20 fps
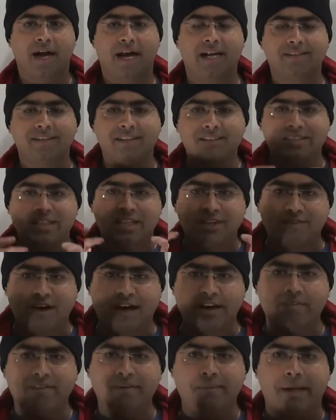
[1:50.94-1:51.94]
And this
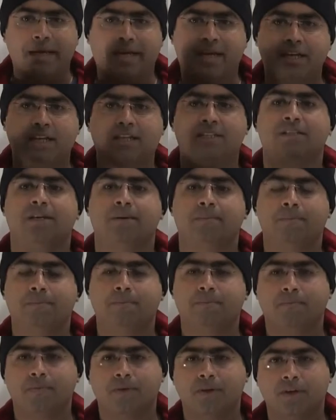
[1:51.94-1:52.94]
survival
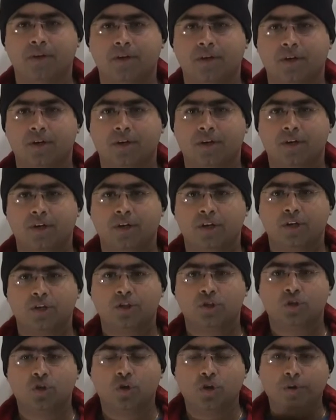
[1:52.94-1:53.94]
mechanism
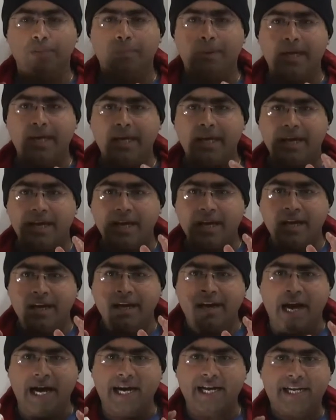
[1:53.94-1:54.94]
should be
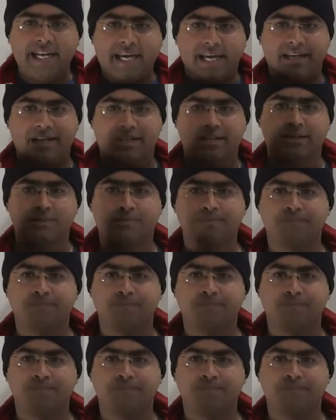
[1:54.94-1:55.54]
guiding